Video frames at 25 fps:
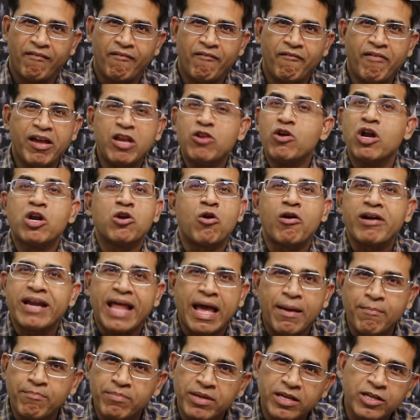when you're not
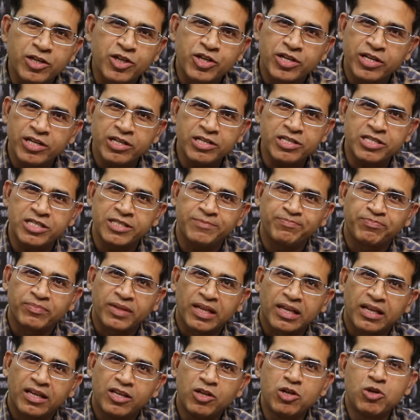ambitious,
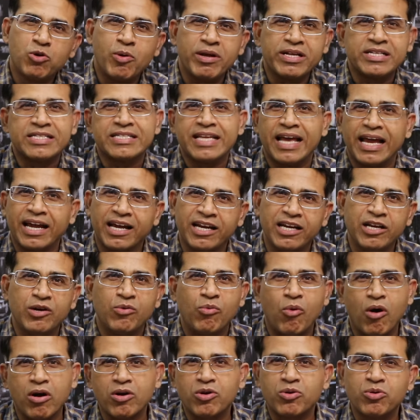you know exactly
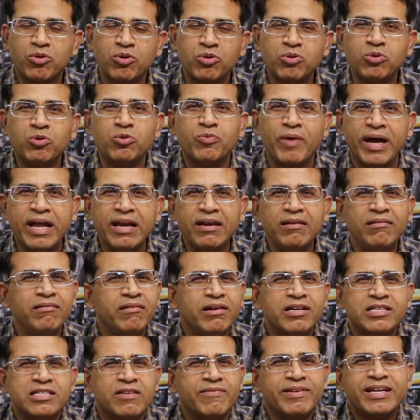what to do when.
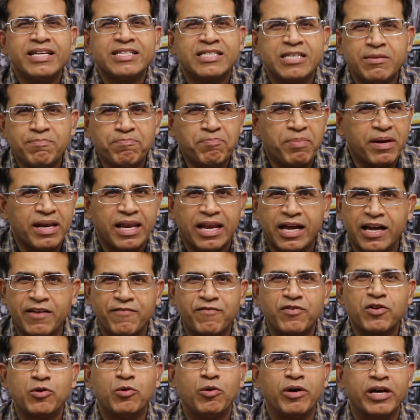It's a very simple
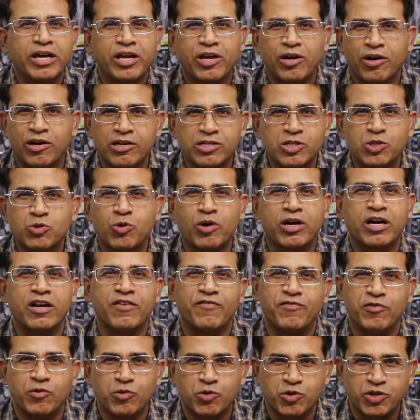life, no chaos, no
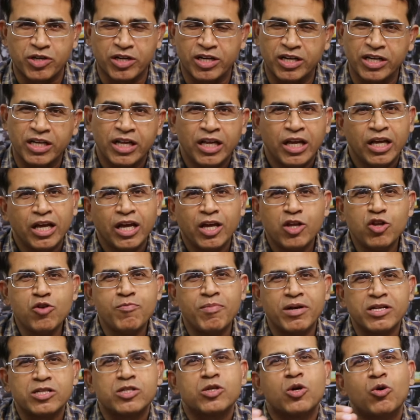confusion. You
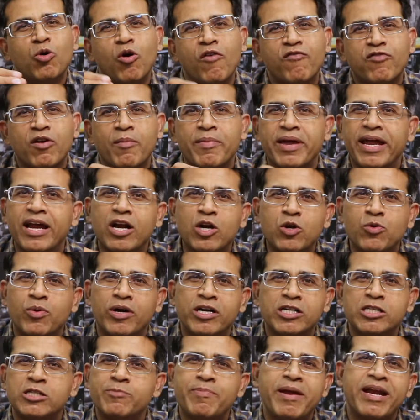must go from A
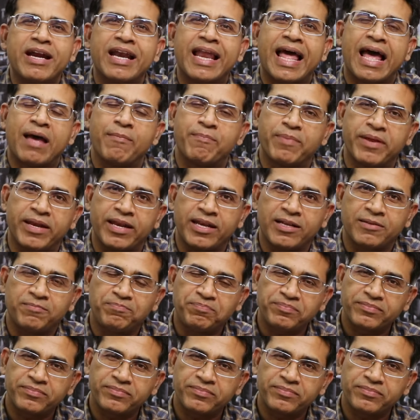towards B, it'll happen.